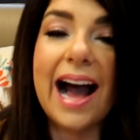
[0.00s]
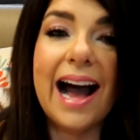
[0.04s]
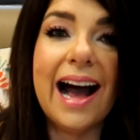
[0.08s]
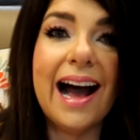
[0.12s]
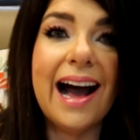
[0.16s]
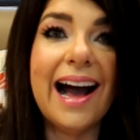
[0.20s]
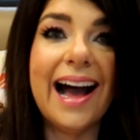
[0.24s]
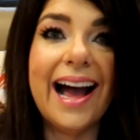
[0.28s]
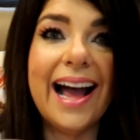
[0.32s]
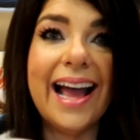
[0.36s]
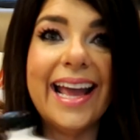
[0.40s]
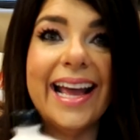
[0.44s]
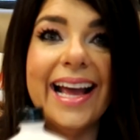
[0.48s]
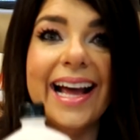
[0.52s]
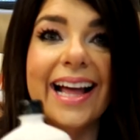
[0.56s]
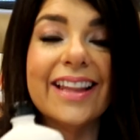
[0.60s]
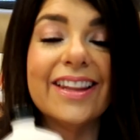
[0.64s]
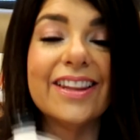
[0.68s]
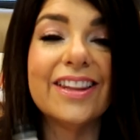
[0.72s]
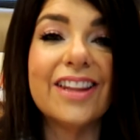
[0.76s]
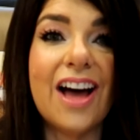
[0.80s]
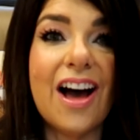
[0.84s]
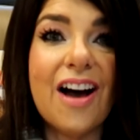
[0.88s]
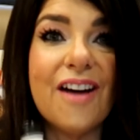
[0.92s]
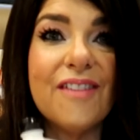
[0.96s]
I
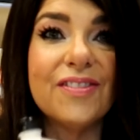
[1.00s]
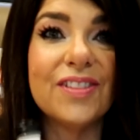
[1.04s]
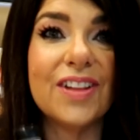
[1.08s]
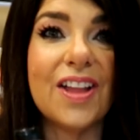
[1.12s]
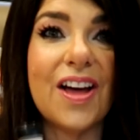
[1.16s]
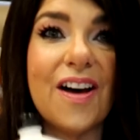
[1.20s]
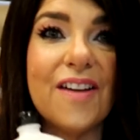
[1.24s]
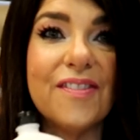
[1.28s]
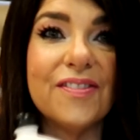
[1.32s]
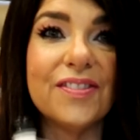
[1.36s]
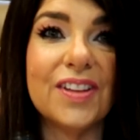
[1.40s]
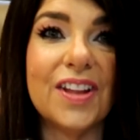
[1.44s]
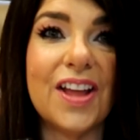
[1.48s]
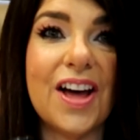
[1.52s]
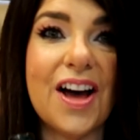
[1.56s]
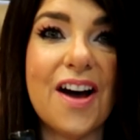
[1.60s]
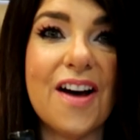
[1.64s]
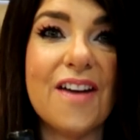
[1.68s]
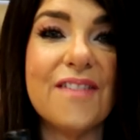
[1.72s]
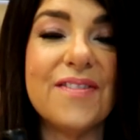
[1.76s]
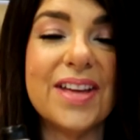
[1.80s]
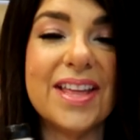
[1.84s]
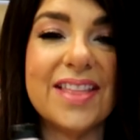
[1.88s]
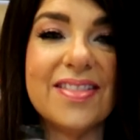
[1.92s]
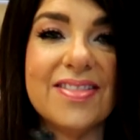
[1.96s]
love, love,
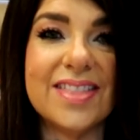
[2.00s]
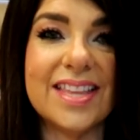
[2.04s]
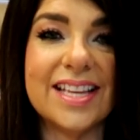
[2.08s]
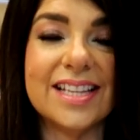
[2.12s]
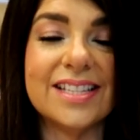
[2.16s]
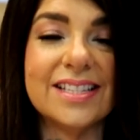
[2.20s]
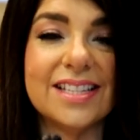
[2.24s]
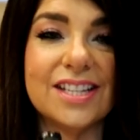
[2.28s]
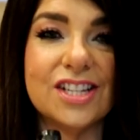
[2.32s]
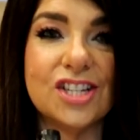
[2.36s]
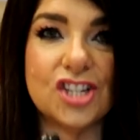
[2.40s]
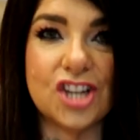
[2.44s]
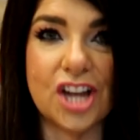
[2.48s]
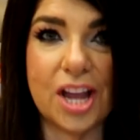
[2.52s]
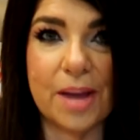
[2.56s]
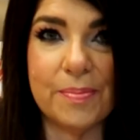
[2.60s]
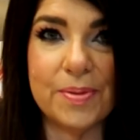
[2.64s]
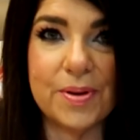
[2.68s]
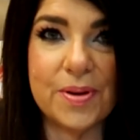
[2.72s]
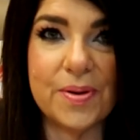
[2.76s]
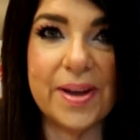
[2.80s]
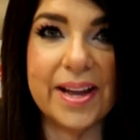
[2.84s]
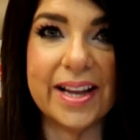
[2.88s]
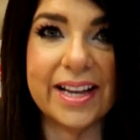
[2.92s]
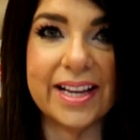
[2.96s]
love this
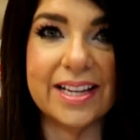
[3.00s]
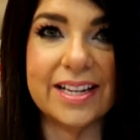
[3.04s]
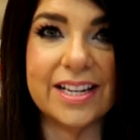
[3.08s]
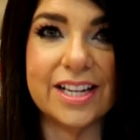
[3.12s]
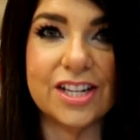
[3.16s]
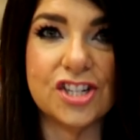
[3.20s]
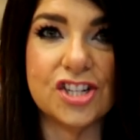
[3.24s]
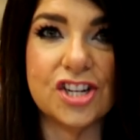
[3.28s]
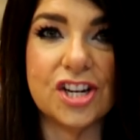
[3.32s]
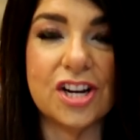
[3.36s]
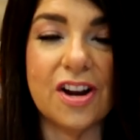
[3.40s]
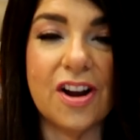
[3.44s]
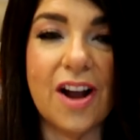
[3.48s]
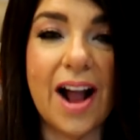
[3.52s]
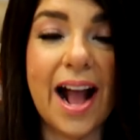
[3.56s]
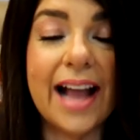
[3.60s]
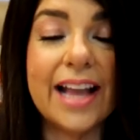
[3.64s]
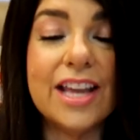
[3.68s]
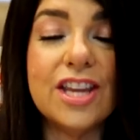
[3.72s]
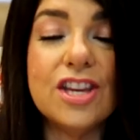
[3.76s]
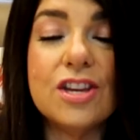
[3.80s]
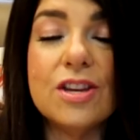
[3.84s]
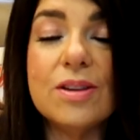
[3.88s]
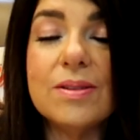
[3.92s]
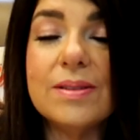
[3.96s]
shampoo and conditioner.
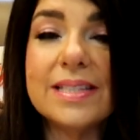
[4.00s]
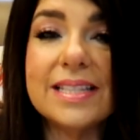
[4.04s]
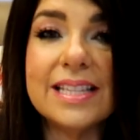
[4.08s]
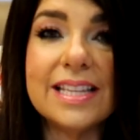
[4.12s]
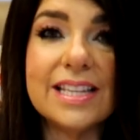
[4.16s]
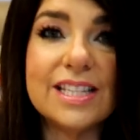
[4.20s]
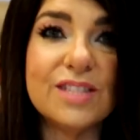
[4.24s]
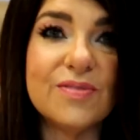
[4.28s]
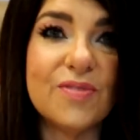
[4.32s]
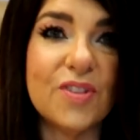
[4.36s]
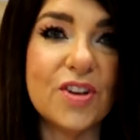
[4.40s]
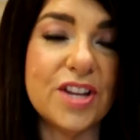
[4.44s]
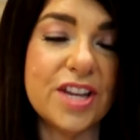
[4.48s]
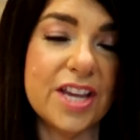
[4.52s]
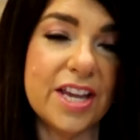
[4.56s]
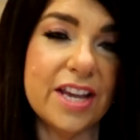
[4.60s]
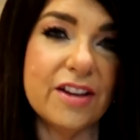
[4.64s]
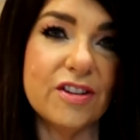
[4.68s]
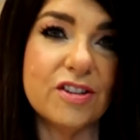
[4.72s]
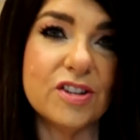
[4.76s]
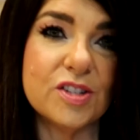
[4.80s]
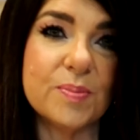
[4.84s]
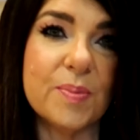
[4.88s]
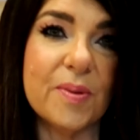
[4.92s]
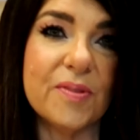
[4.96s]
I used this for
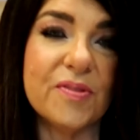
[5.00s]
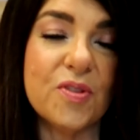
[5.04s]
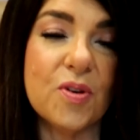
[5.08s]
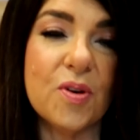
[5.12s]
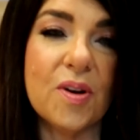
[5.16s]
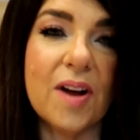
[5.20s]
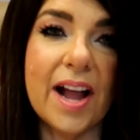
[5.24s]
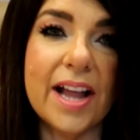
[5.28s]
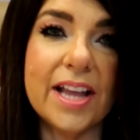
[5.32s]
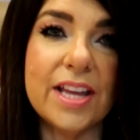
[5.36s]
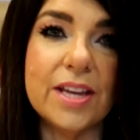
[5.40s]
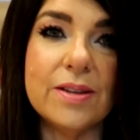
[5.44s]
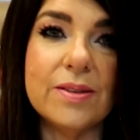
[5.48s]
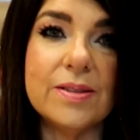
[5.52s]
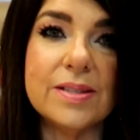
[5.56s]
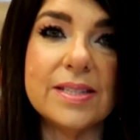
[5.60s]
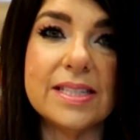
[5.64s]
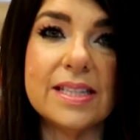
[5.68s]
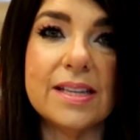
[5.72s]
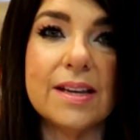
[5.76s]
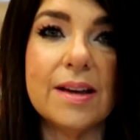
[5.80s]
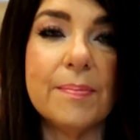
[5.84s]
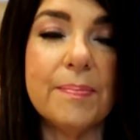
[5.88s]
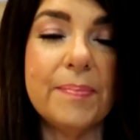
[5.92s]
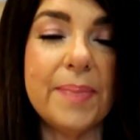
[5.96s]
years before I
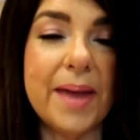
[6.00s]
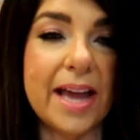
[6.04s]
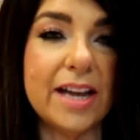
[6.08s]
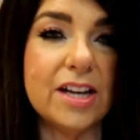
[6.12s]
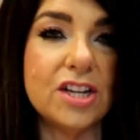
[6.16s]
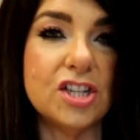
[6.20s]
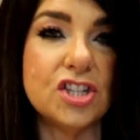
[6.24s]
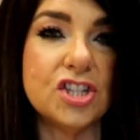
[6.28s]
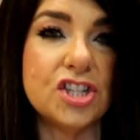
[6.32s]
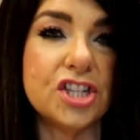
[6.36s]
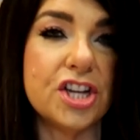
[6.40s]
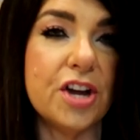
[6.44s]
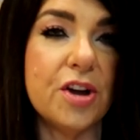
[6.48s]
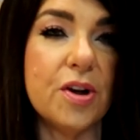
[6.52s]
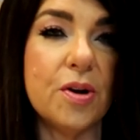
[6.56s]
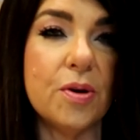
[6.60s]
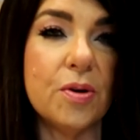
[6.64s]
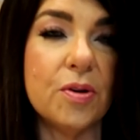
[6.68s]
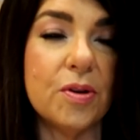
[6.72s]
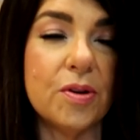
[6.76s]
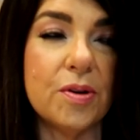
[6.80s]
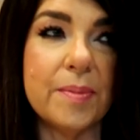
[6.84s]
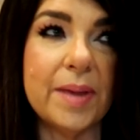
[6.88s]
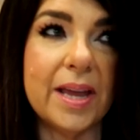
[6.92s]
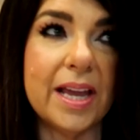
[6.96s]
used the Pet
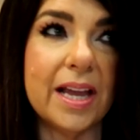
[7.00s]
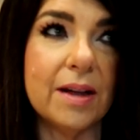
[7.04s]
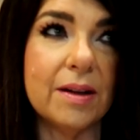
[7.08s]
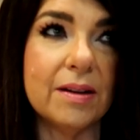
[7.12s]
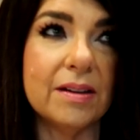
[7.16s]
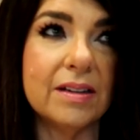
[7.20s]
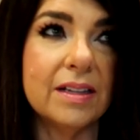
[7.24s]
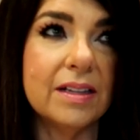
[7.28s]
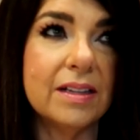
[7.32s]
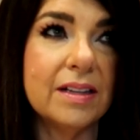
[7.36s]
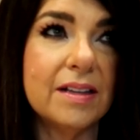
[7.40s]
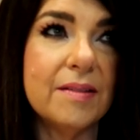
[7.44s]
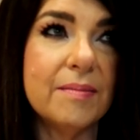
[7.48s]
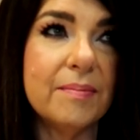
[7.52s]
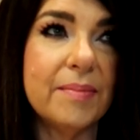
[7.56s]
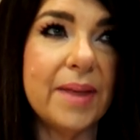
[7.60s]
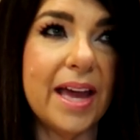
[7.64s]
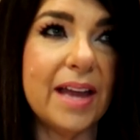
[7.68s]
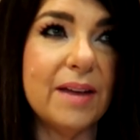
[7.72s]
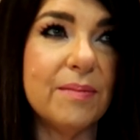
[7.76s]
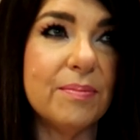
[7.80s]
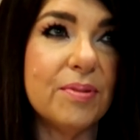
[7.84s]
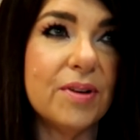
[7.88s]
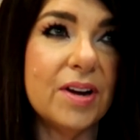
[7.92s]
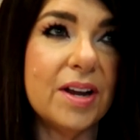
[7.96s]
Show Grooming,
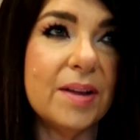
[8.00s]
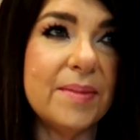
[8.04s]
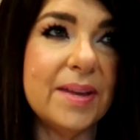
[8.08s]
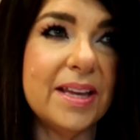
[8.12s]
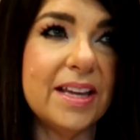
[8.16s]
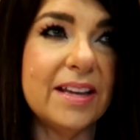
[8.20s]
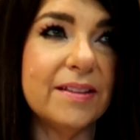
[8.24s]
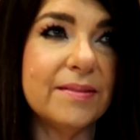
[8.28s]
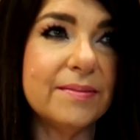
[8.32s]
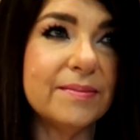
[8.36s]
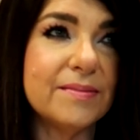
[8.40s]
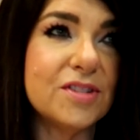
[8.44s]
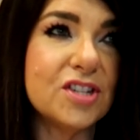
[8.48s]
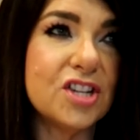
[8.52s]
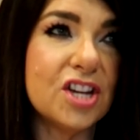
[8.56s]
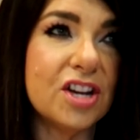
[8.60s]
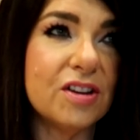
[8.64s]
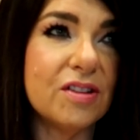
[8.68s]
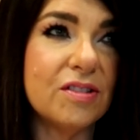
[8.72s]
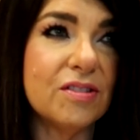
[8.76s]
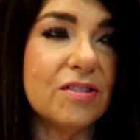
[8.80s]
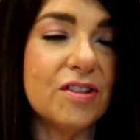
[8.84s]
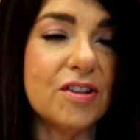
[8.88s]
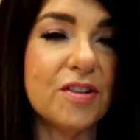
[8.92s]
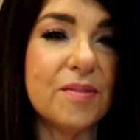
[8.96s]
Pet Premium
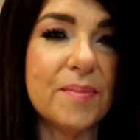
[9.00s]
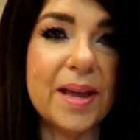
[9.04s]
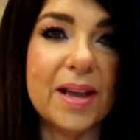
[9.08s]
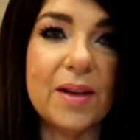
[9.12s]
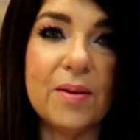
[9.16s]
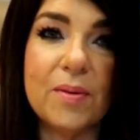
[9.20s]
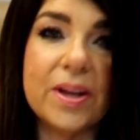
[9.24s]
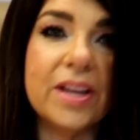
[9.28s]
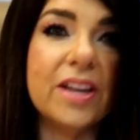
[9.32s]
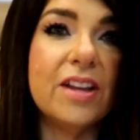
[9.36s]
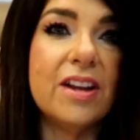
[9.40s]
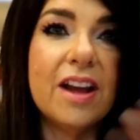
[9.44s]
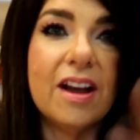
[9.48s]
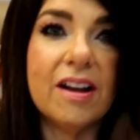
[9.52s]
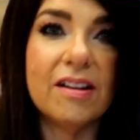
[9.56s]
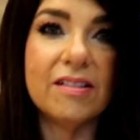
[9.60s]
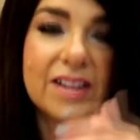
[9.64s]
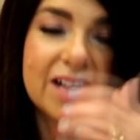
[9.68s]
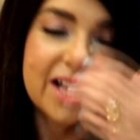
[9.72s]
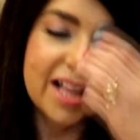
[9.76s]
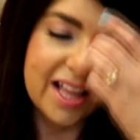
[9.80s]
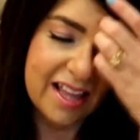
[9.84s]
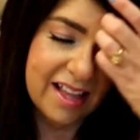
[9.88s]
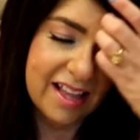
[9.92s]
Show Grooming, well, you know.